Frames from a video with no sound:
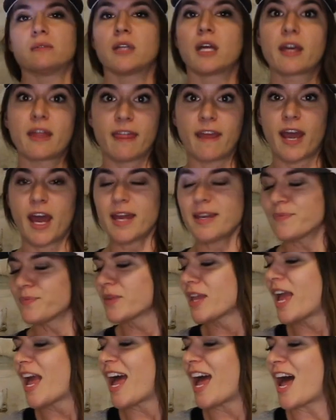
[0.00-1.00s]
like that.
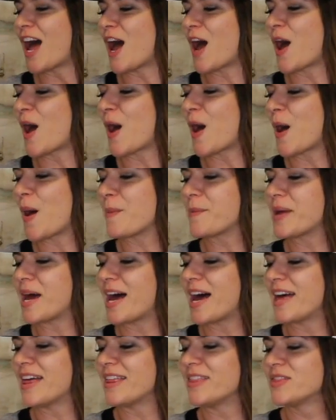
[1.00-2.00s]

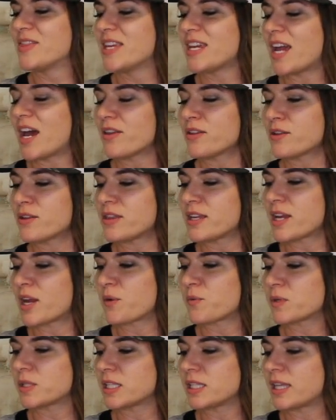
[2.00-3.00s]
The other thing I
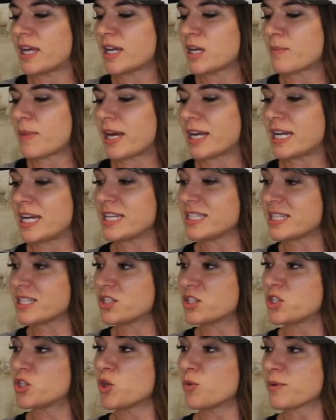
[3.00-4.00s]
really like about it is
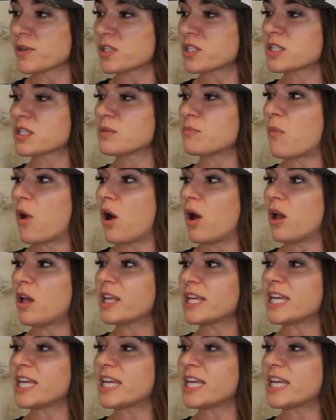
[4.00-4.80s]
it's super small.